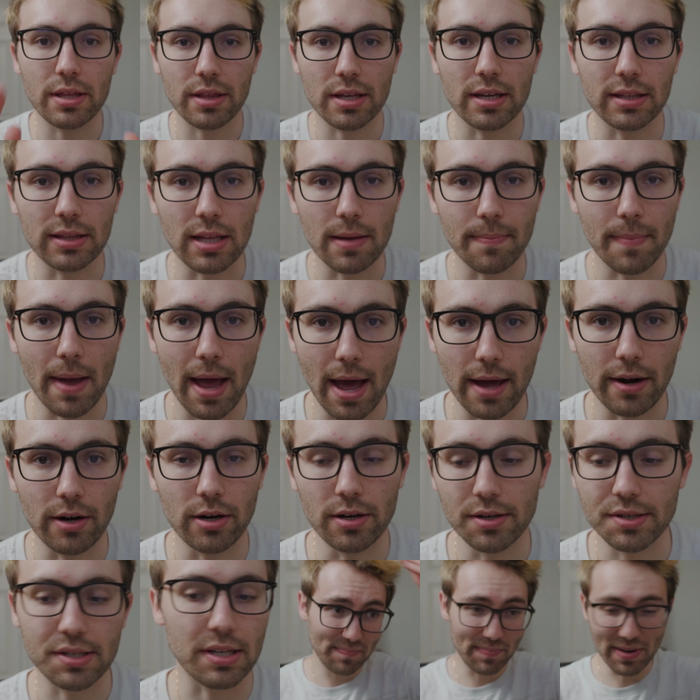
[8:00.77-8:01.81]
thing that
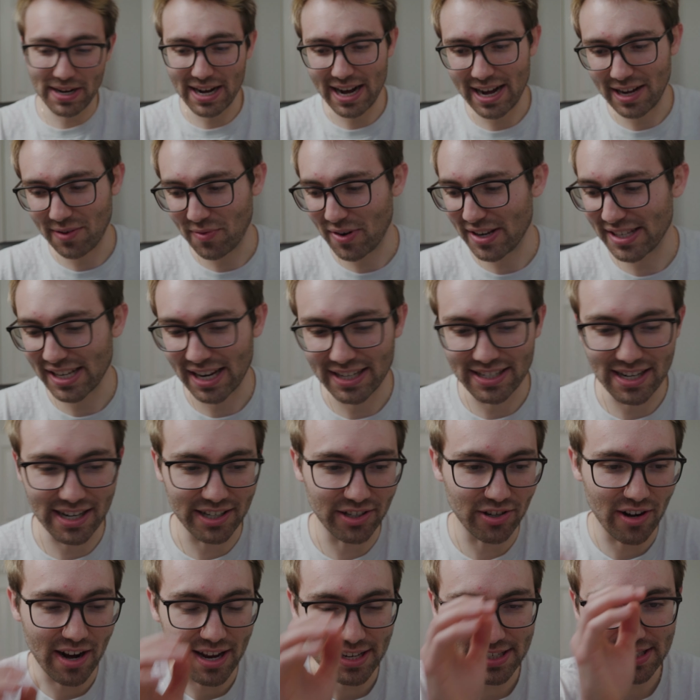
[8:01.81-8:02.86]
matters. But anyways, I
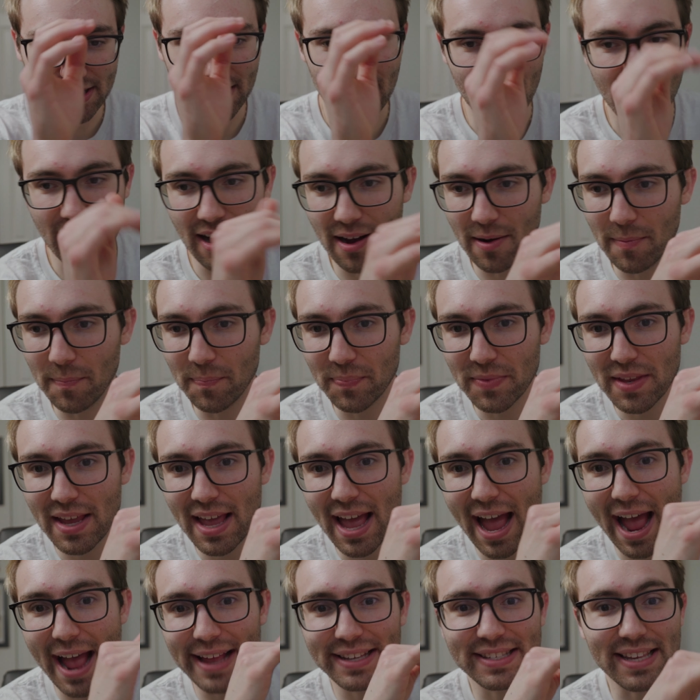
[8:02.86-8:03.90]
digress.
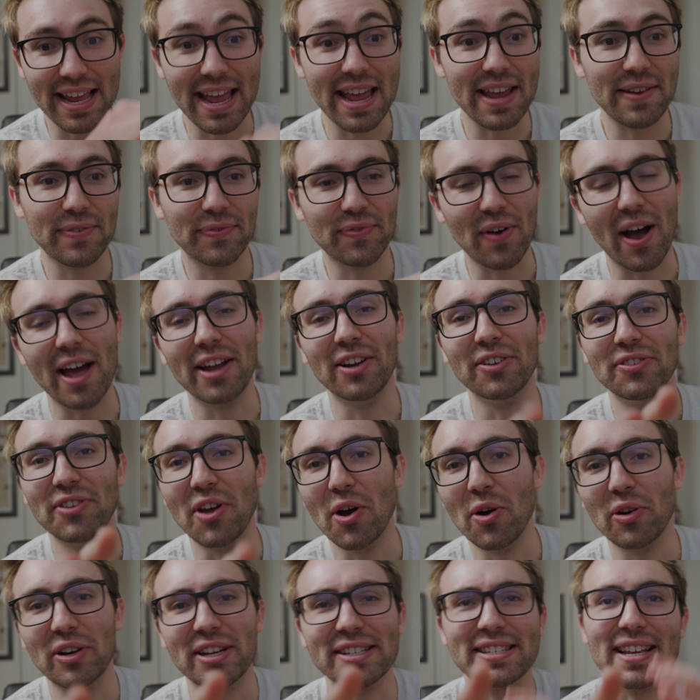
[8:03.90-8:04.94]
As a final
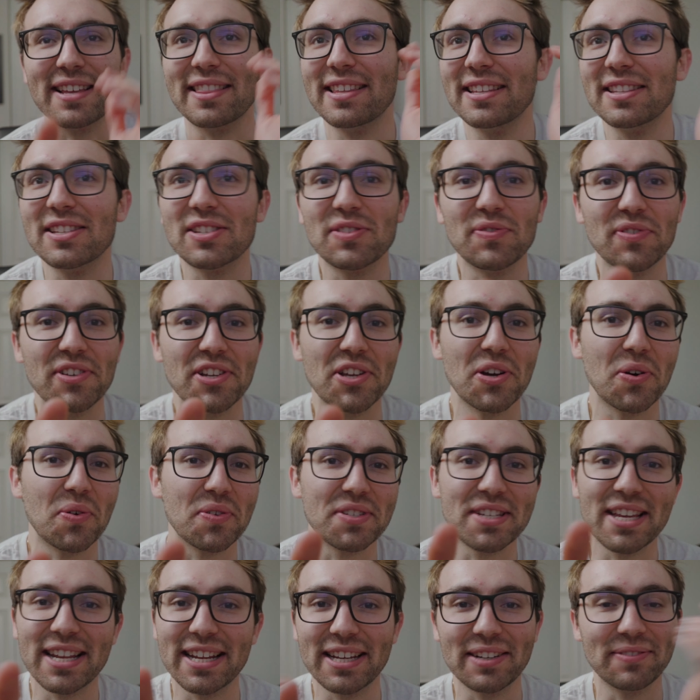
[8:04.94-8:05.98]
note, because I think this video
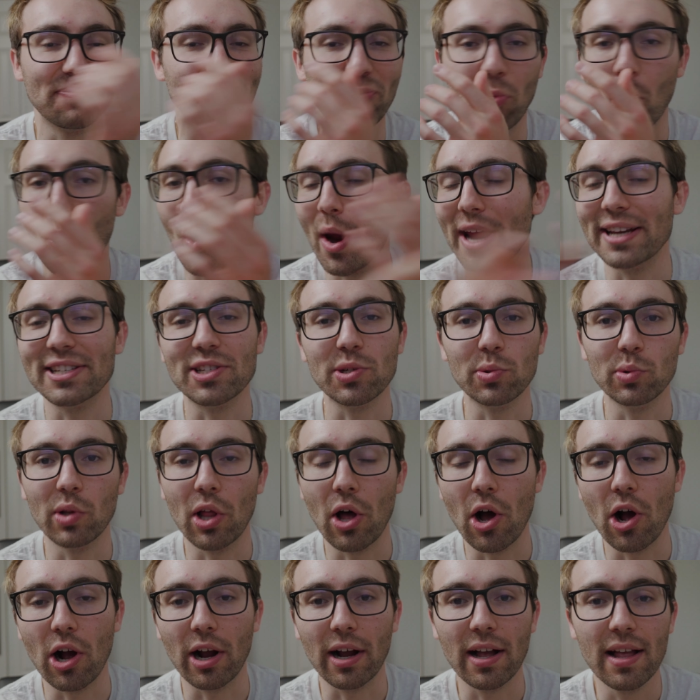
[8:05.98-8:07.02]
is getting way too
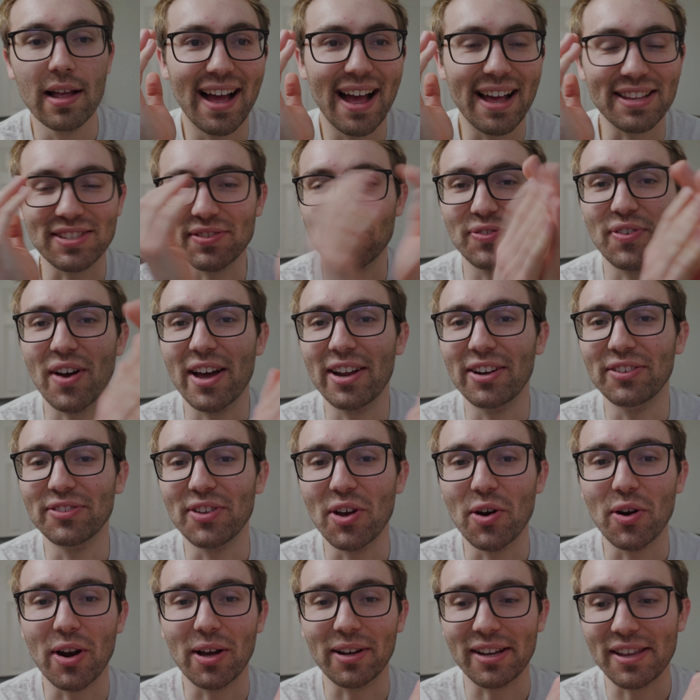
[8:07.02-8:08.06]
long. As a final
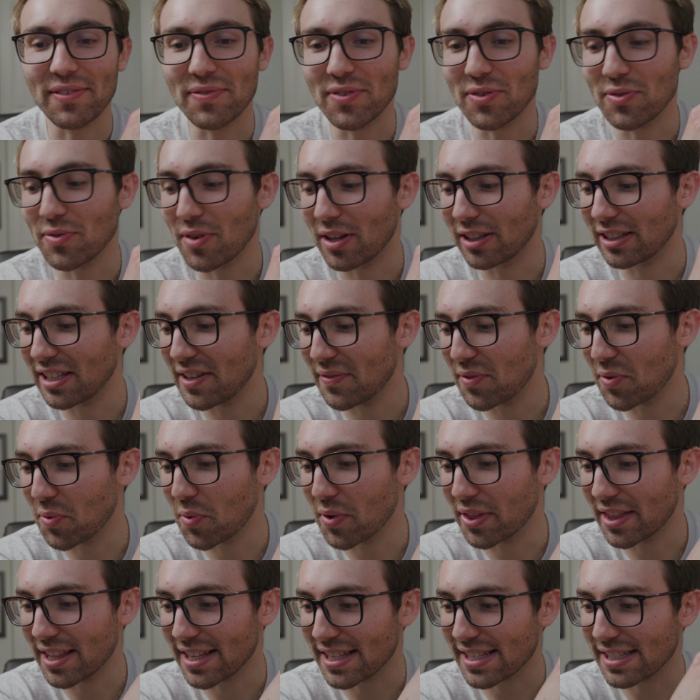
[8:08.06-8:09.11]
note, I'll leave you
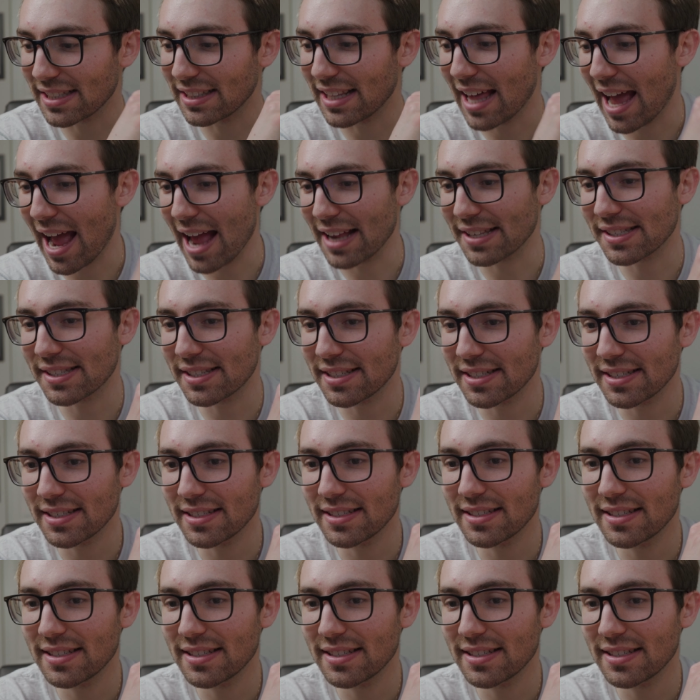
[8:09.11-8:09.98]
with this last